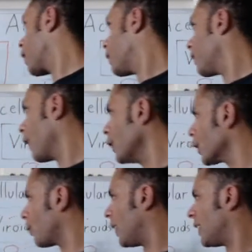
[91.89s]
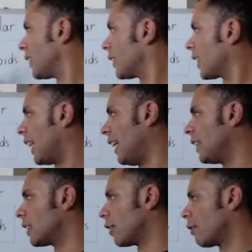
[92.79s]
First one
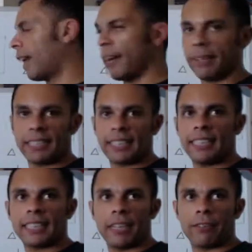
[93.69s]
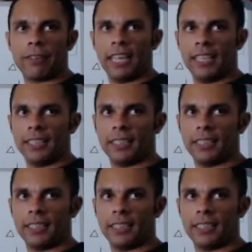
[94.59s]
is viruses and phage.